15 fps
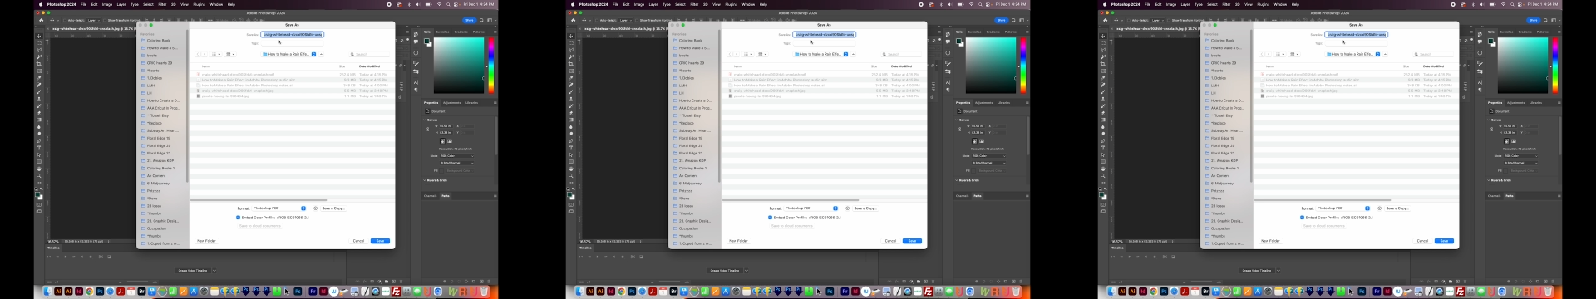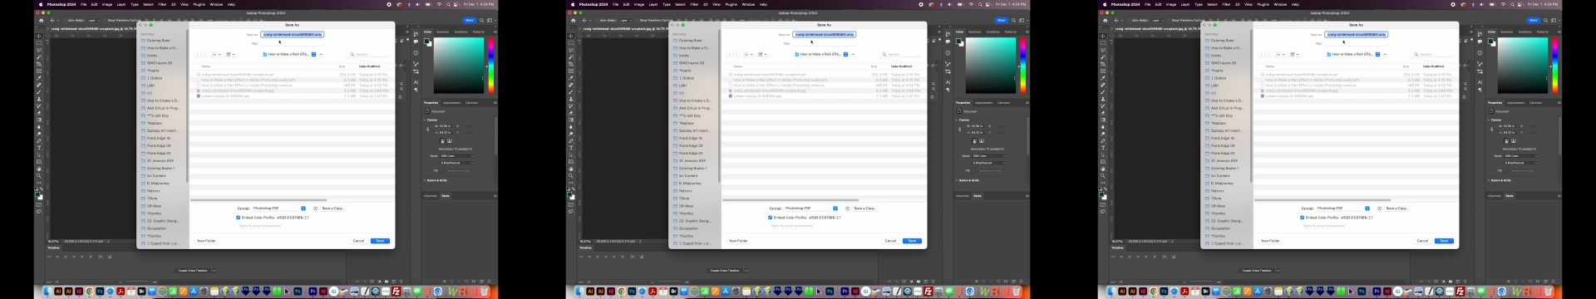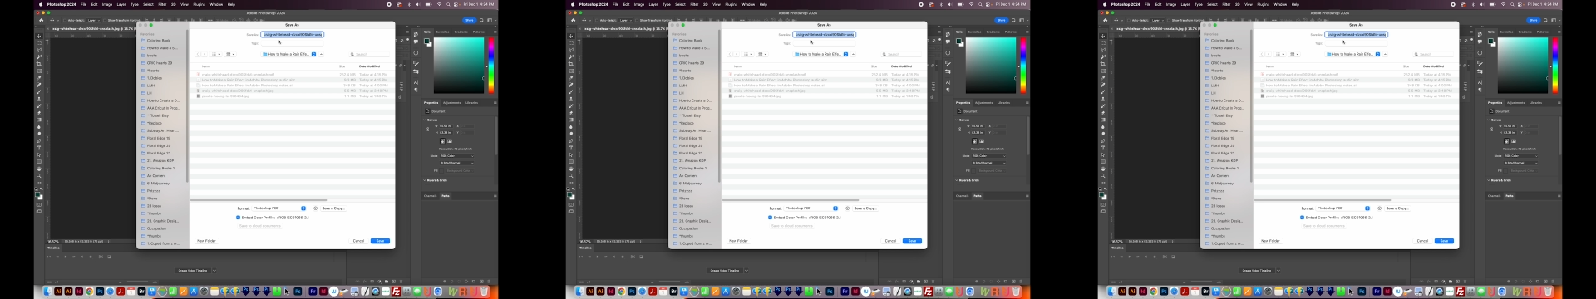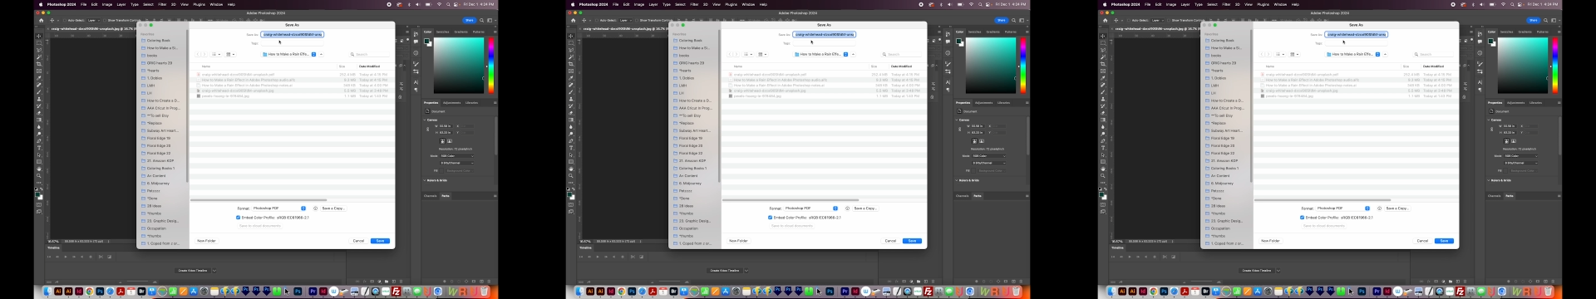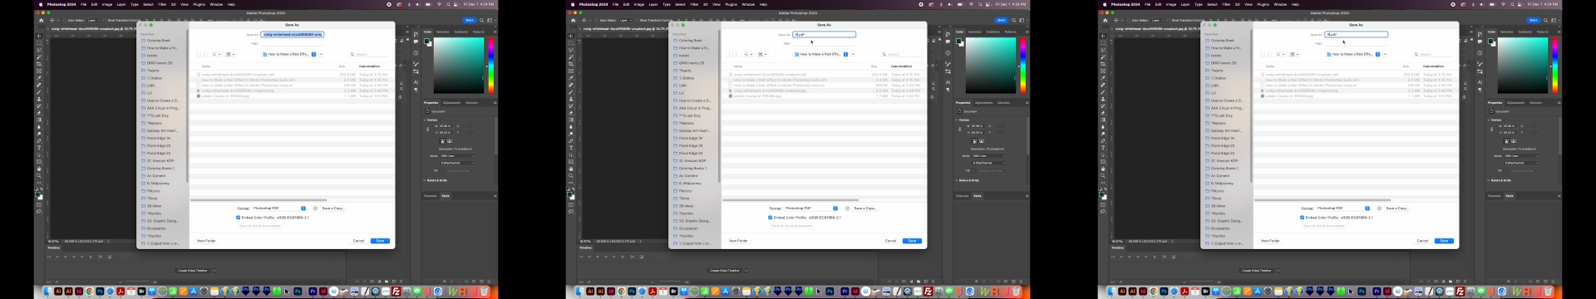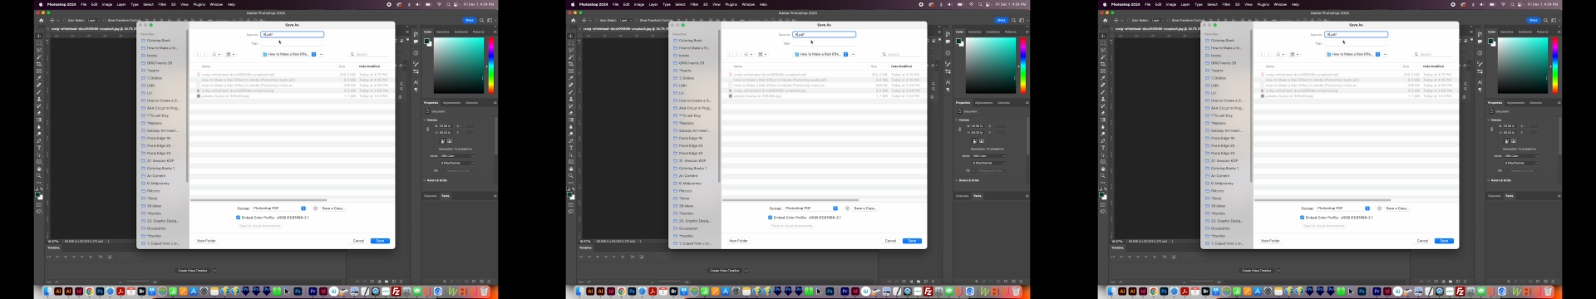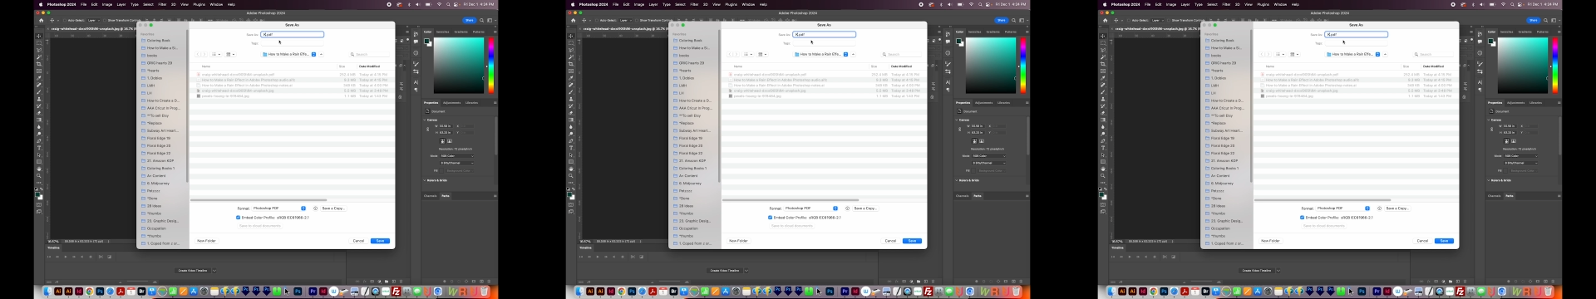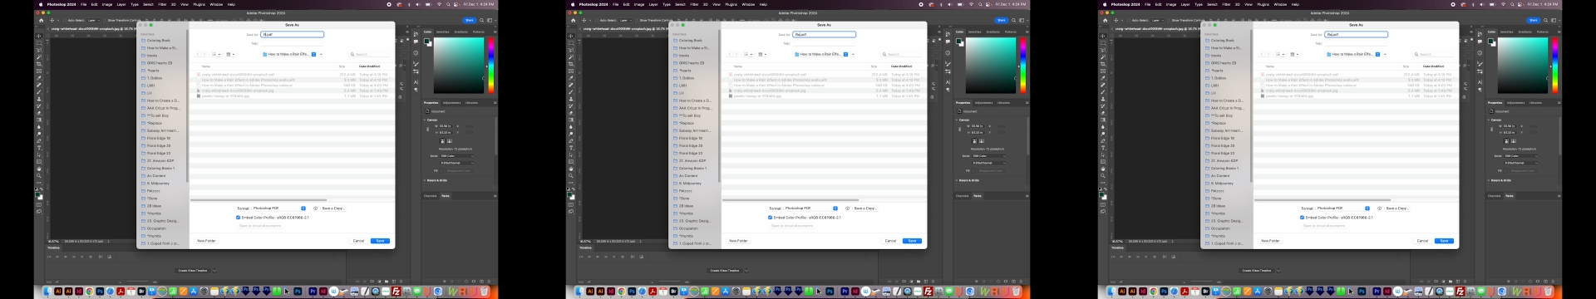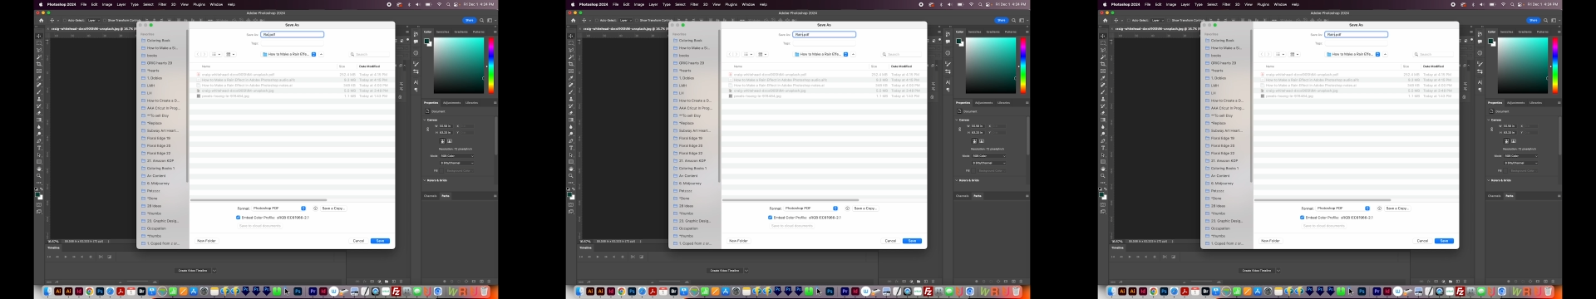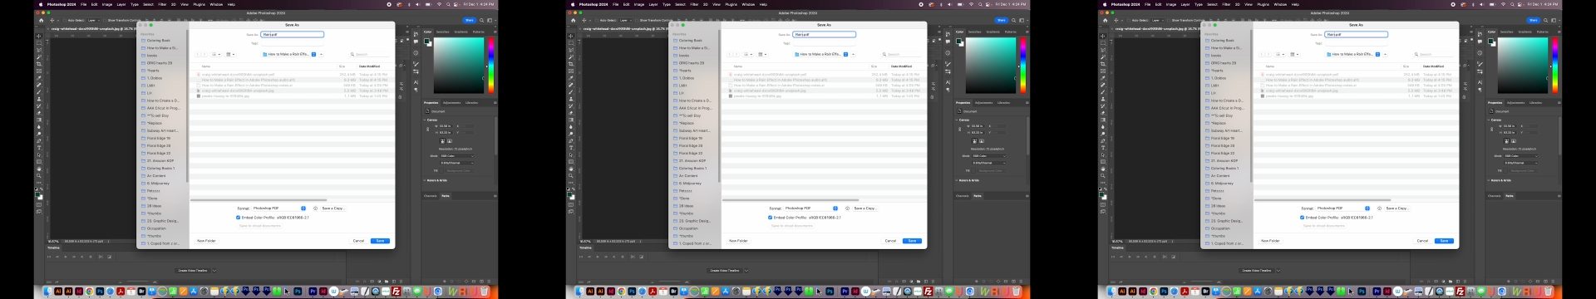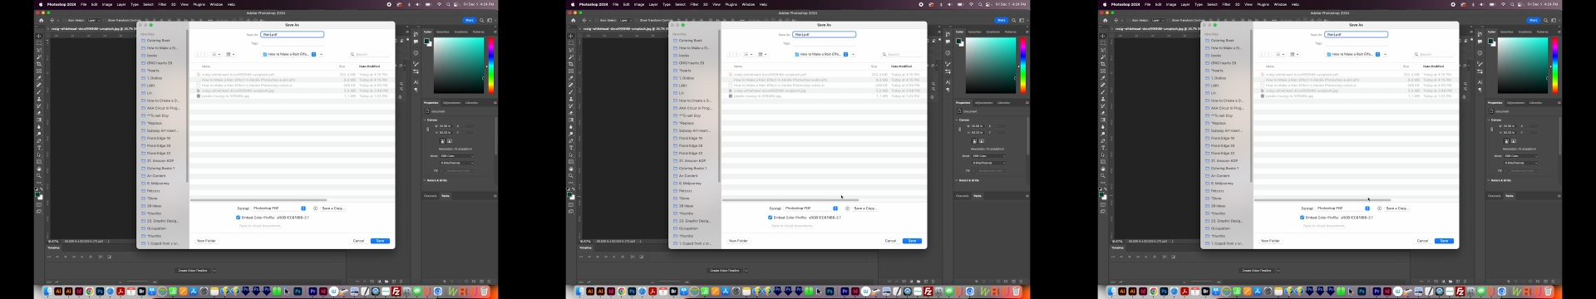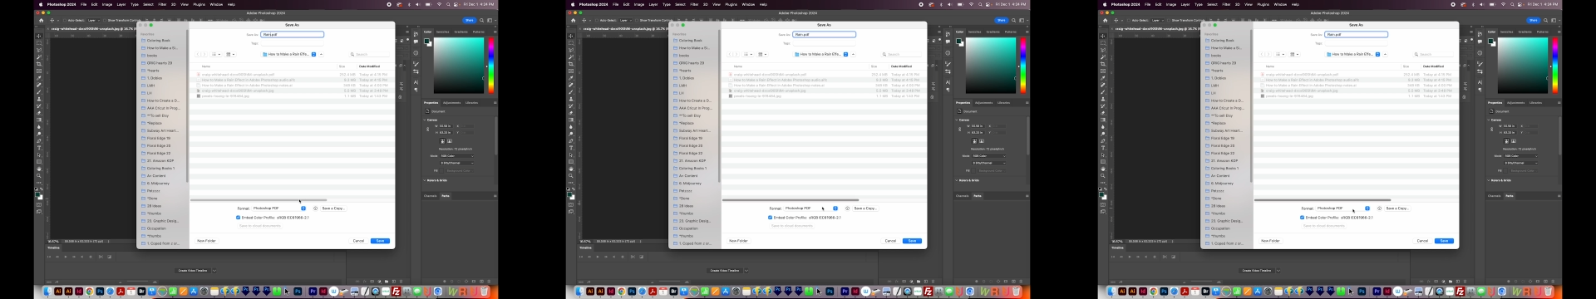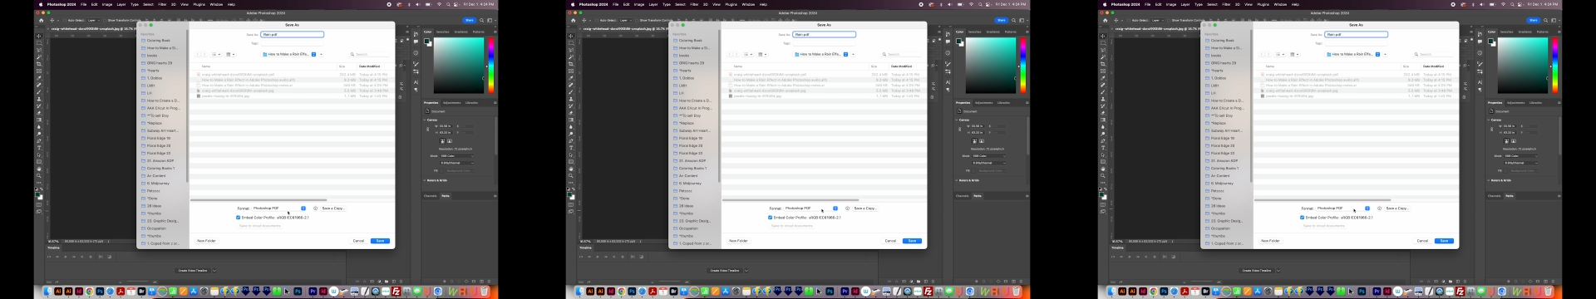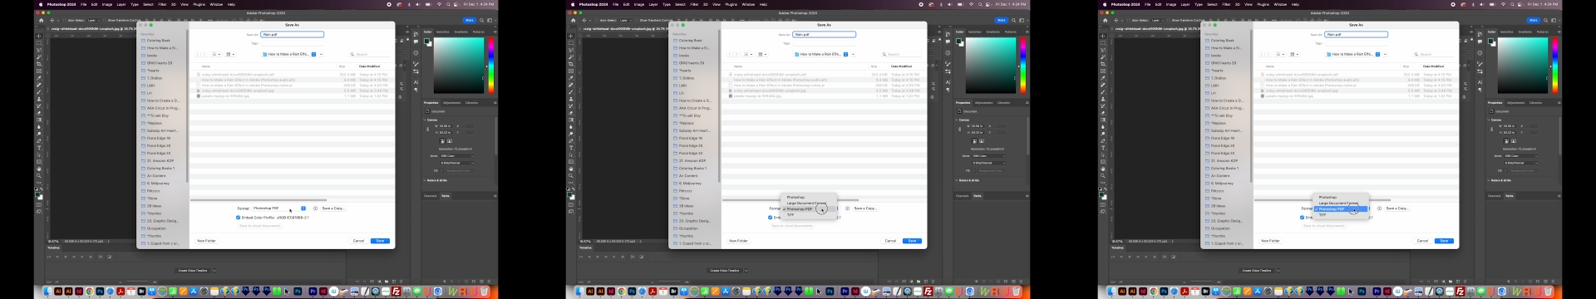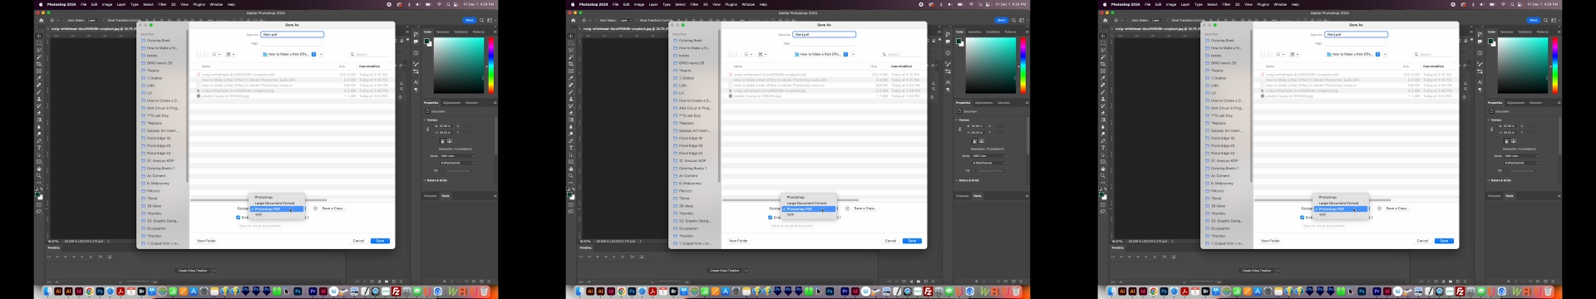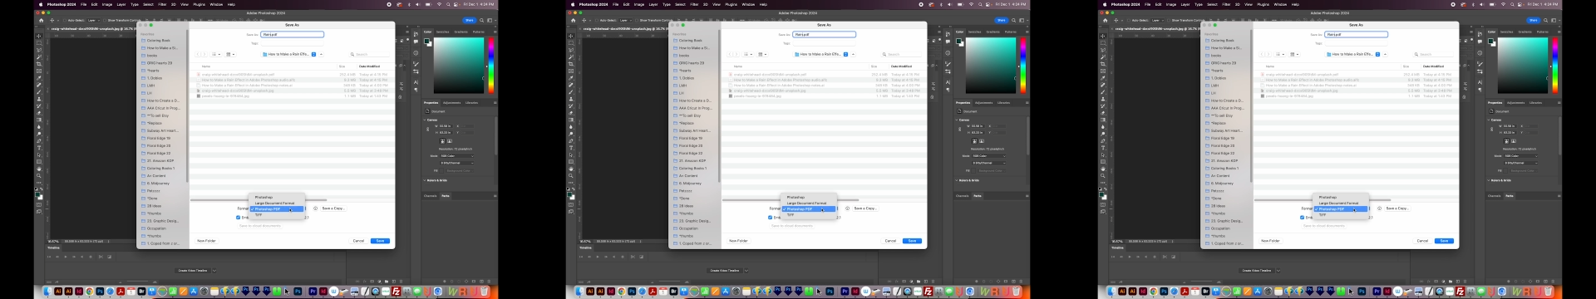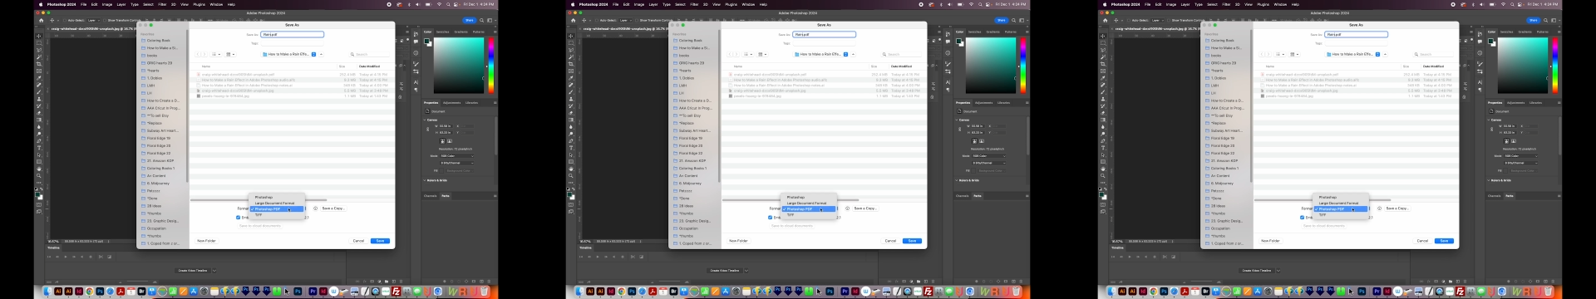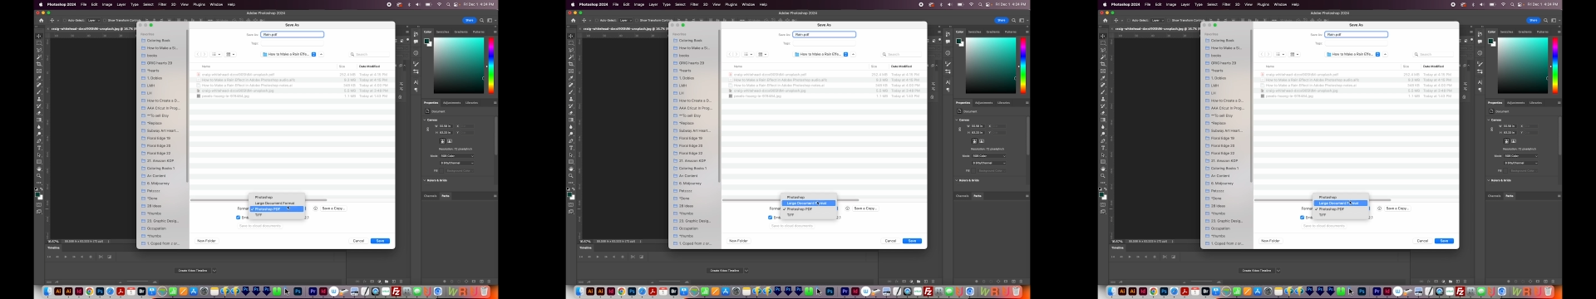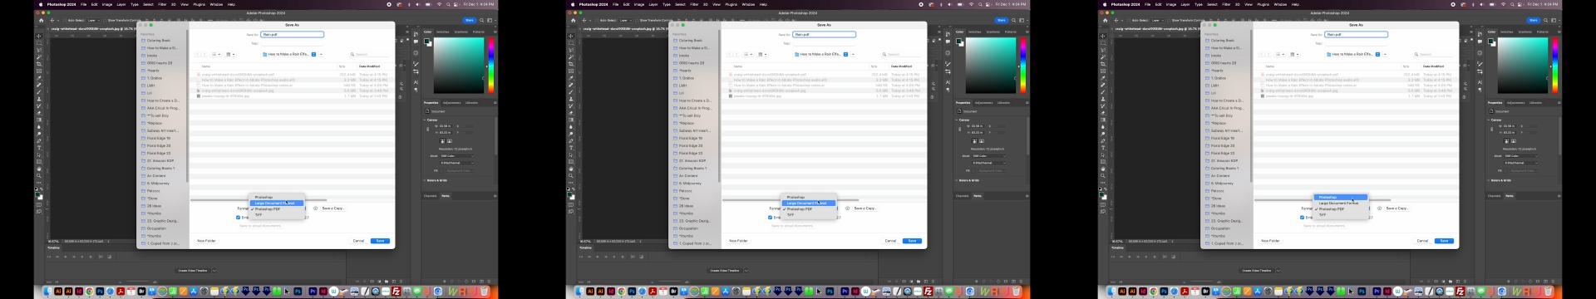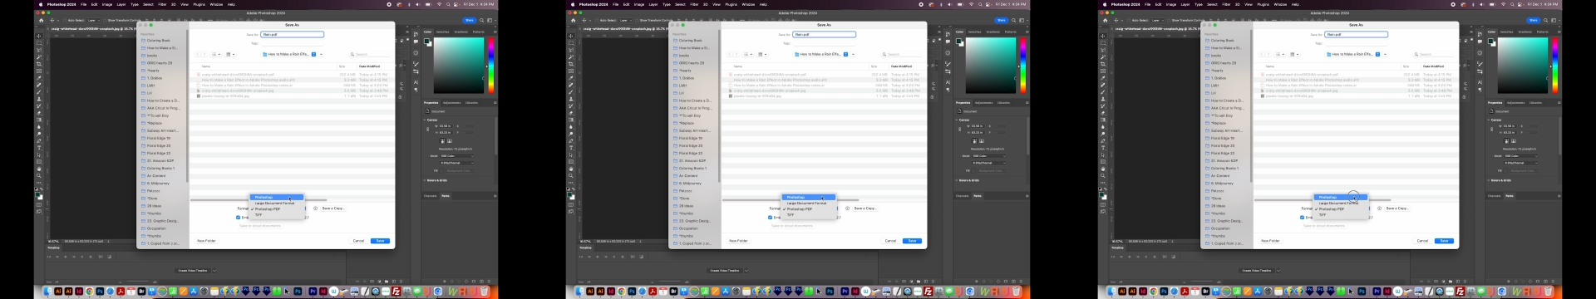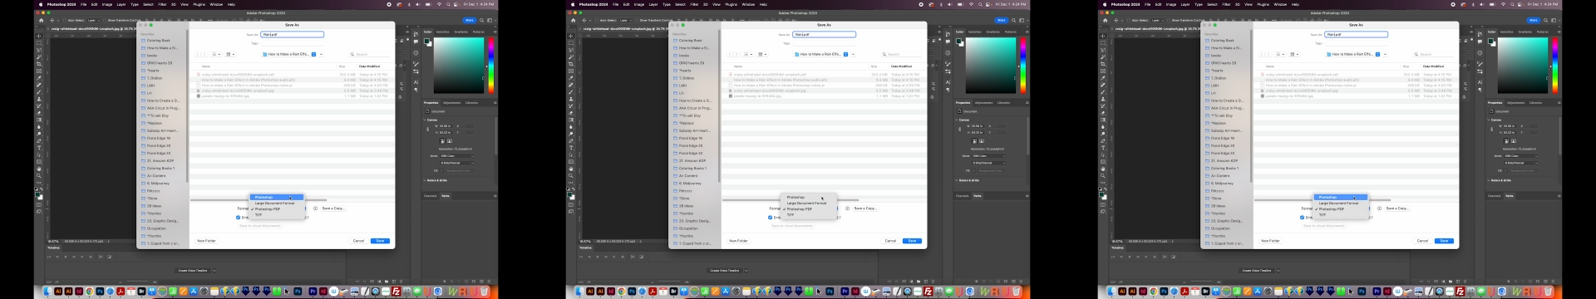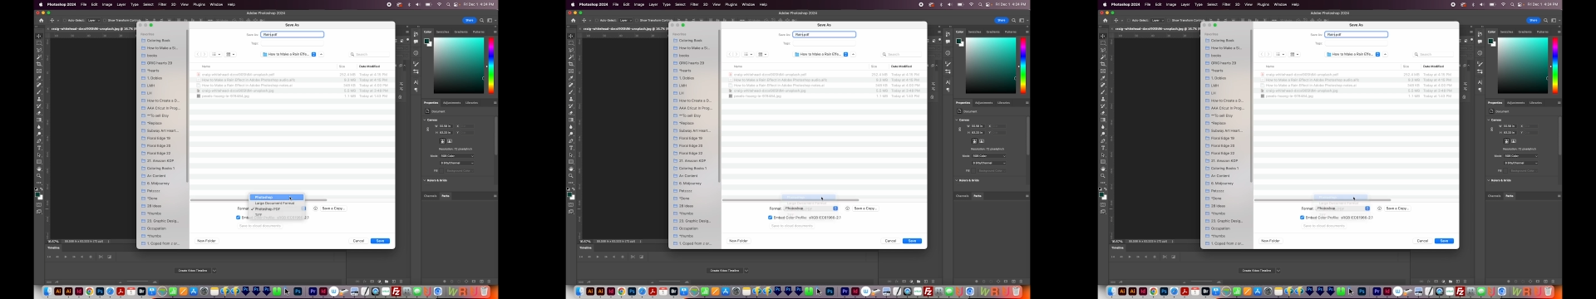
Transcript: Nobody's mouth can be seen.